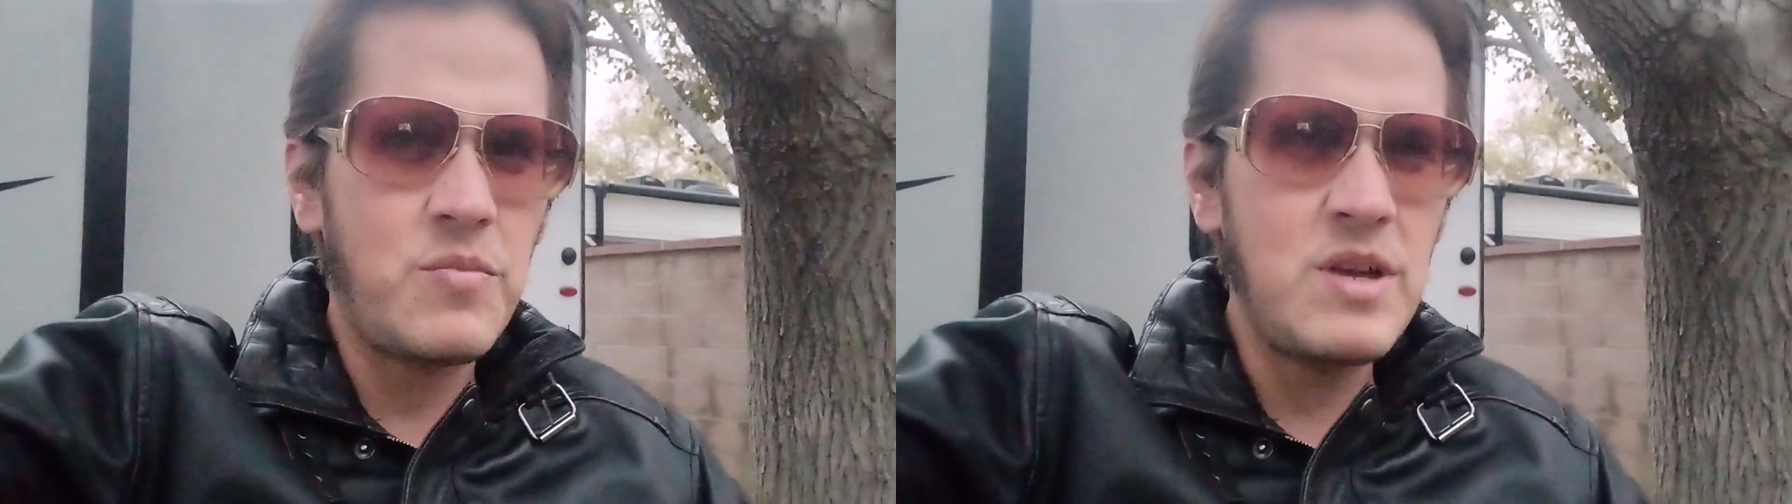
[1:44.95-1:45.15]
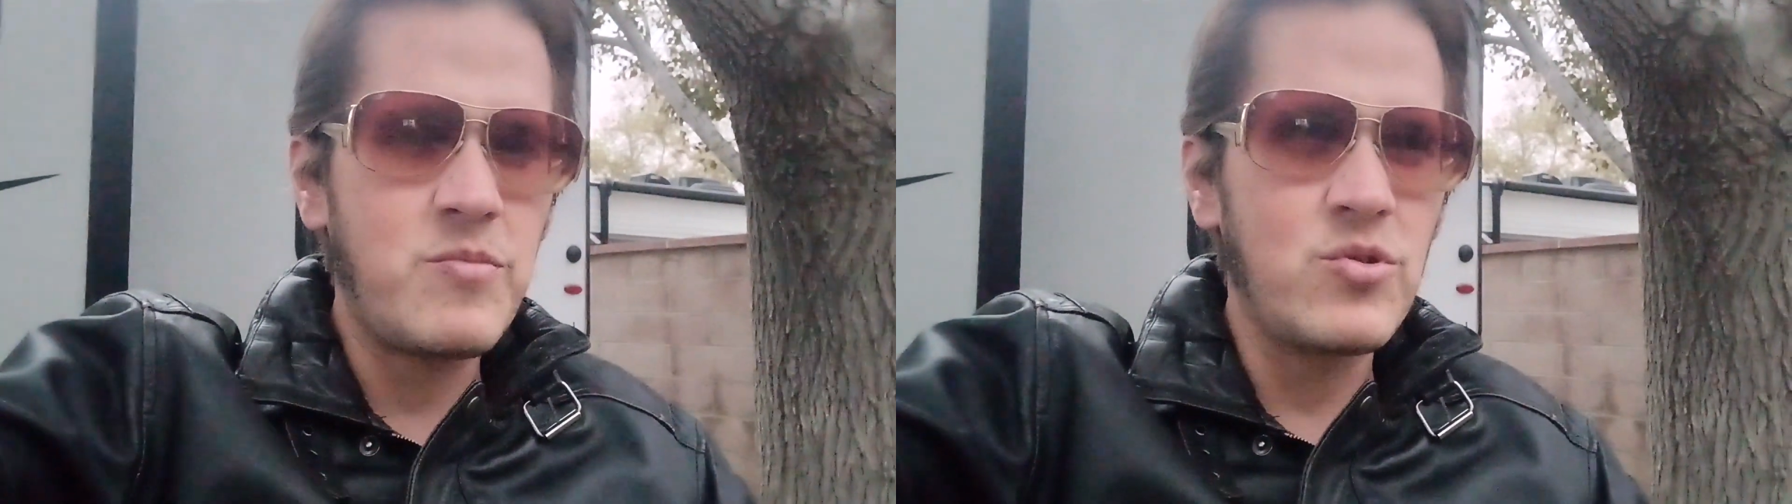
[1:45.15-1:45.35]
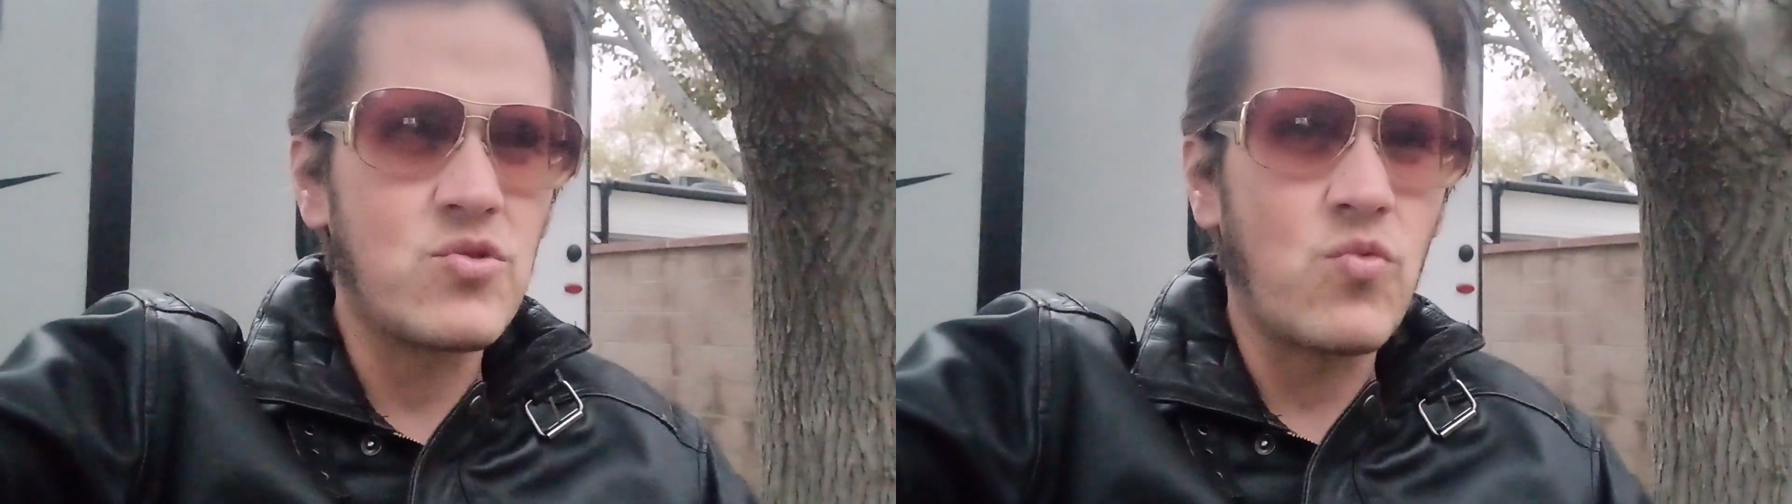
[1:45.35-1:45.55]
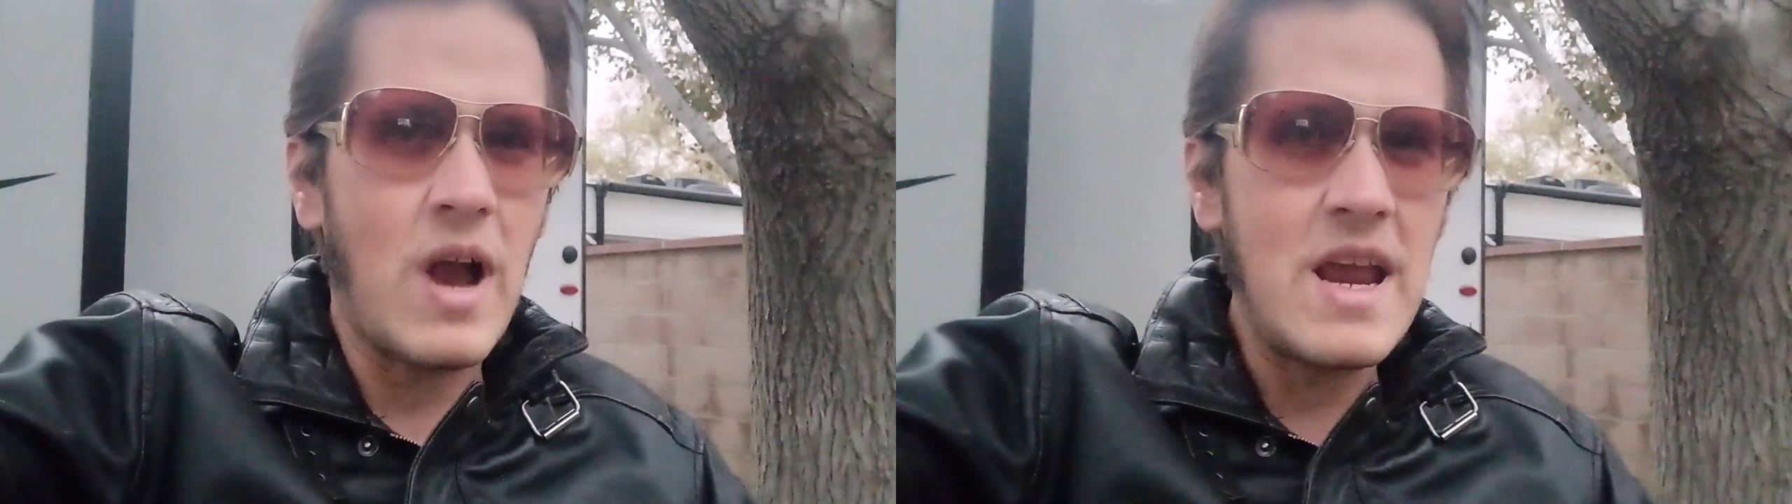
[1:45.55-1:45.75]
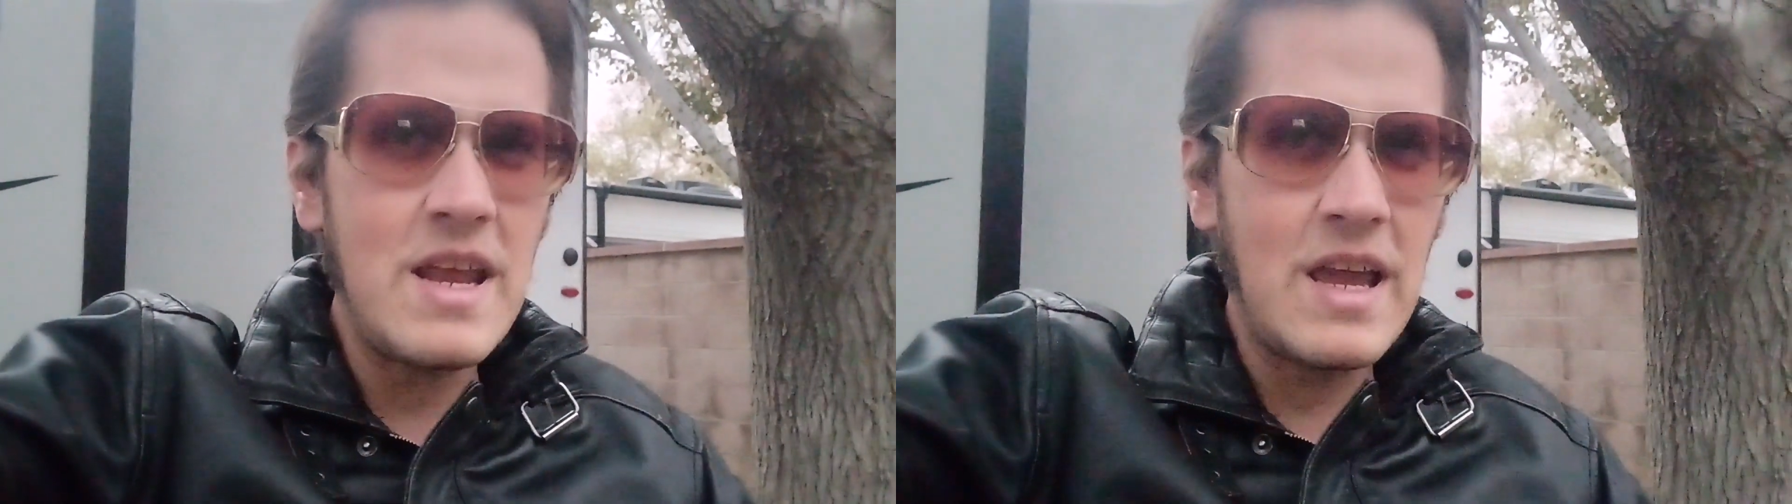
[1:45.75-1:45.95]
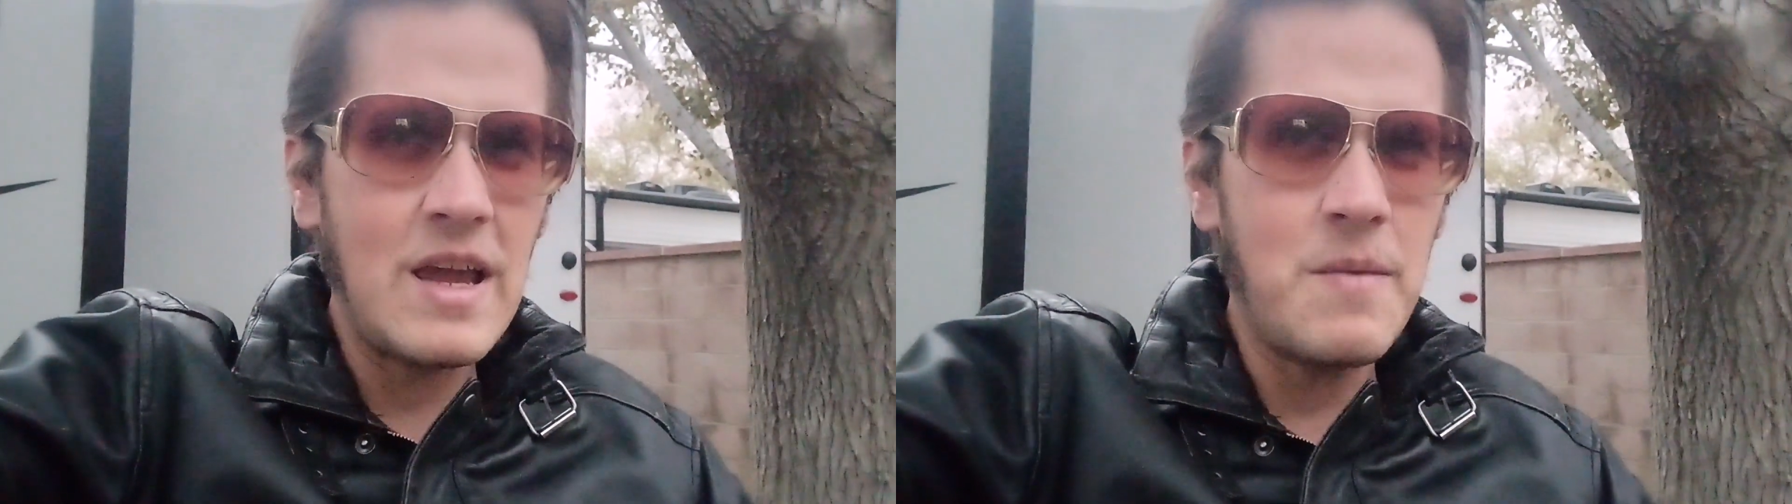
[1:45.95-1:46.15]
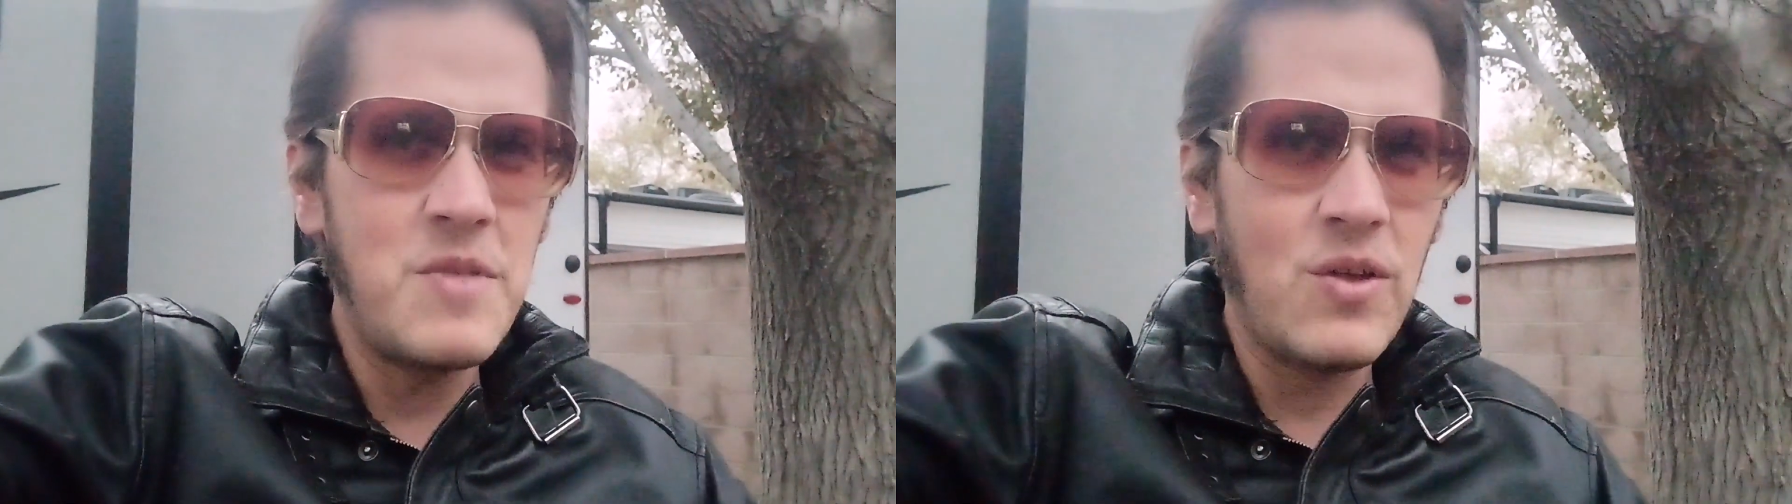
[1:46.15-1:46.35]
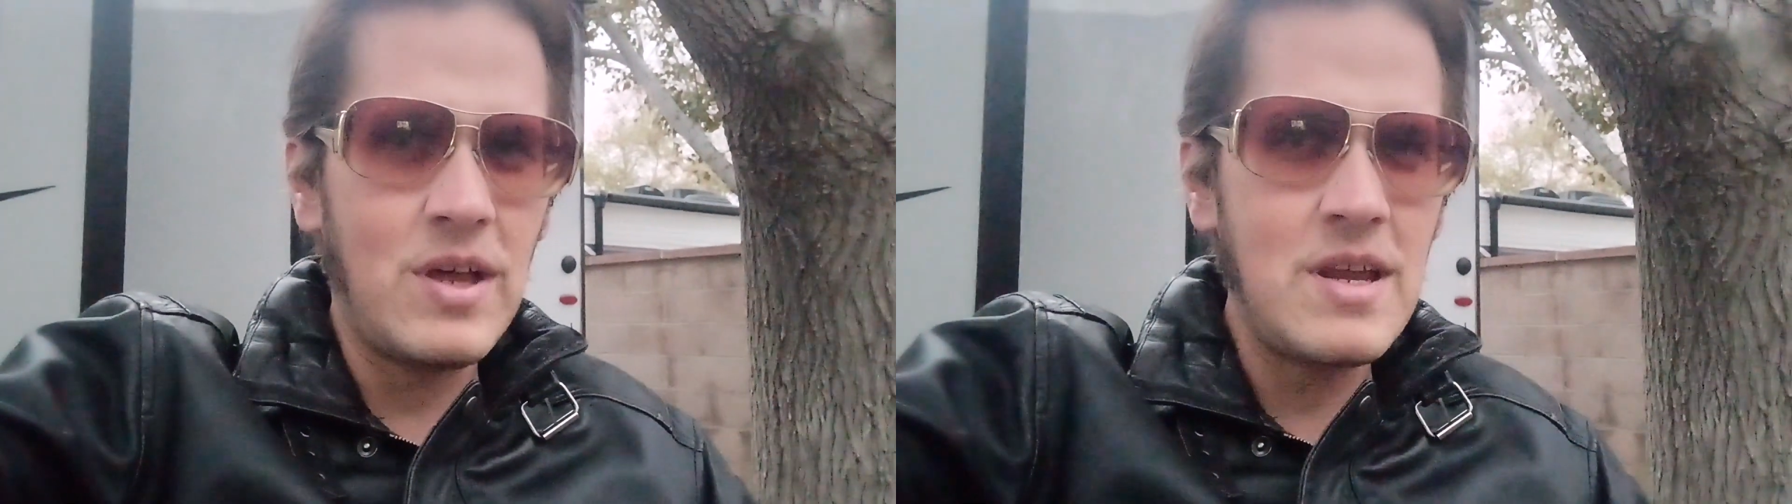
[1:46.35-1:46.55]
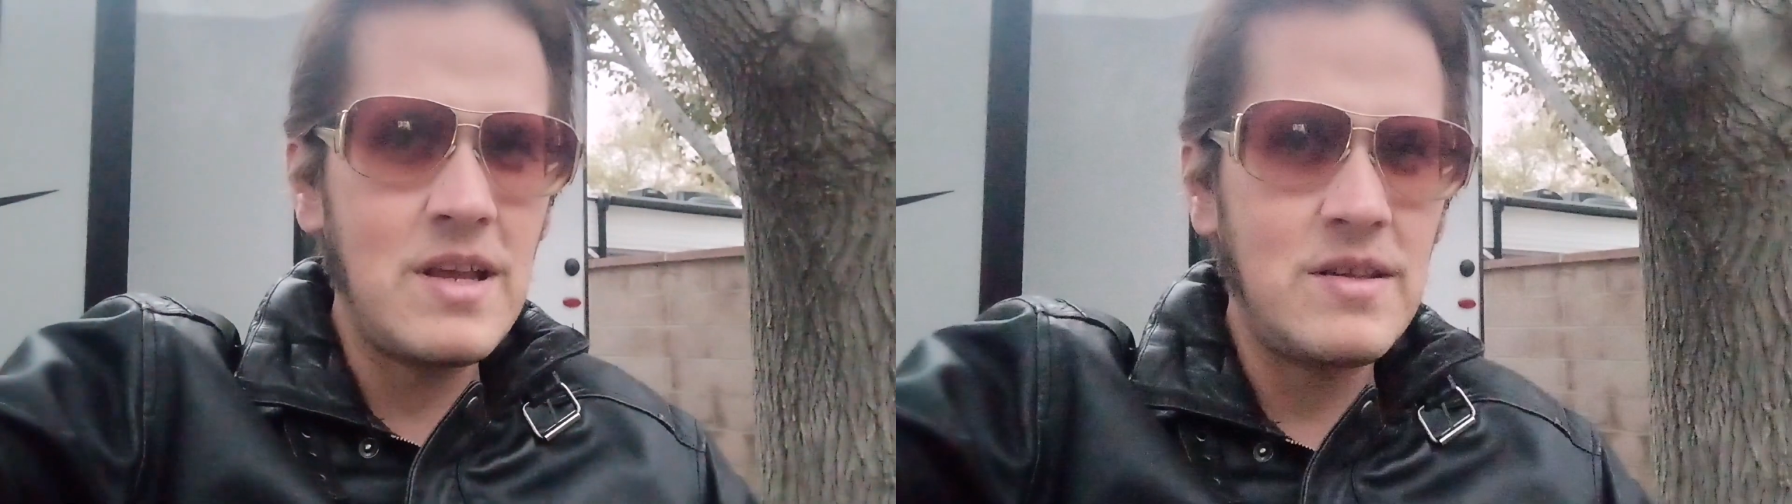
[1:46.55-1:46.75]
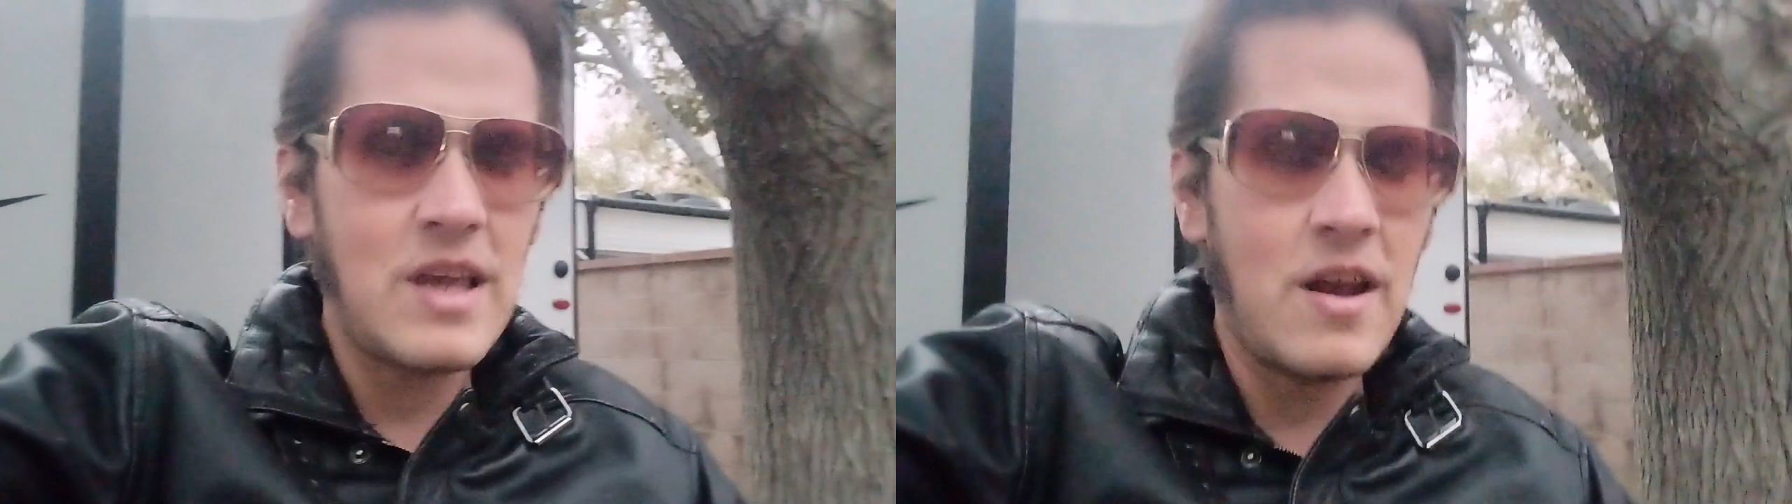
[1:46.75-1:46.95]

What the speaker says: people's writing abilities,